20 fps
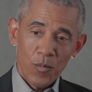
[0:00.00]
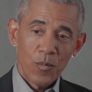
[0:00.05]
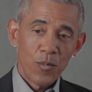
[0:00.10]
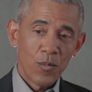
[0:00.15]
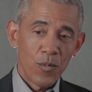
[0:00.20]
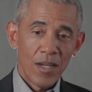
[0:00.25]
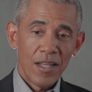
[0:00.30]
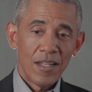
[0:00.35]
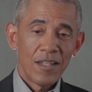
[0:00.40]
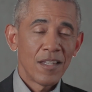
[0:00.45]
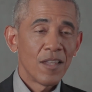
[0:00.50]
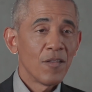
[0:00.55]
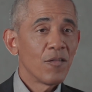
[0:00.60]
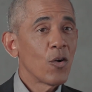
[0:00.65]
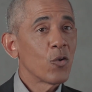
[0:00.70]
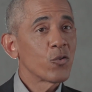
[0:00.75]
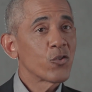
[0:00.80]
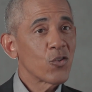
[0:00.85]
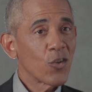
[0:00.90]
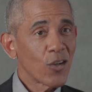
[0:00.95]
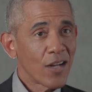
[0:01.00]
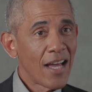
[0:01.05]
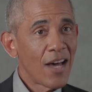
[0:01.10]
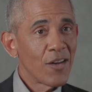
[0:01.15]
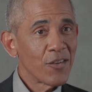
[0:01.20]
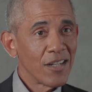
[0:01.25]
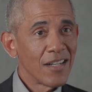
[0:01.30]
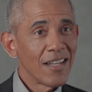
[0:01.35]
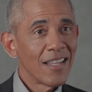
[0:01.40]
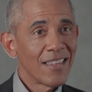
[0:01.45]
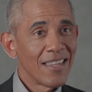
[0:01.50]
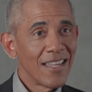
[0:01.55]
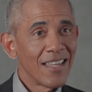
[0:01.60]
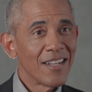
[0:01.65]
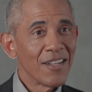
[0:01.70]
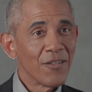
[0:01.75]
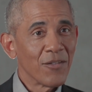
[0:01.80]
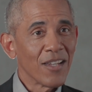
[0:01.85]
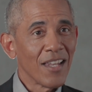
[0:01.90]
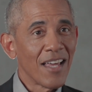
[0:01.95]
when the votes are counted at the
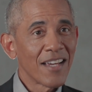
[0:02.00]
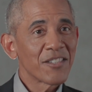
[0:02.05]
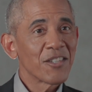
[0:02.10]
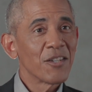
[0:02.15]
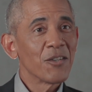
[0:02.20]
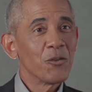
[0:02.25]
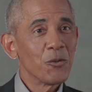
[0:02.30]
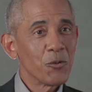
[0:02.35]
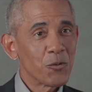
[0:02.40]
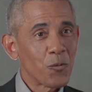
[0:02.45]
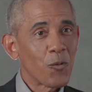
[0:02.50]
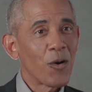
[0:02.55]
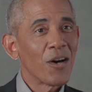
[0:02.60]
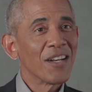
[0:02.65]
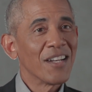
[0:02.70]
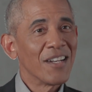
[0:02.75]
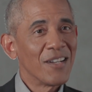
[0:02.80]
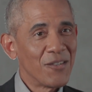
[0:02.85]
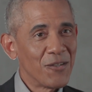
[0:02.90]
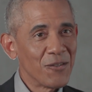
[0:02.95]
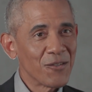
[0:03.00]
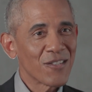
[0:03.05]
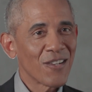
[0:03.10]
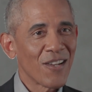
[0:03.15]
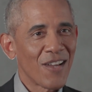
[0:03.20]
end of the election, who's won and who's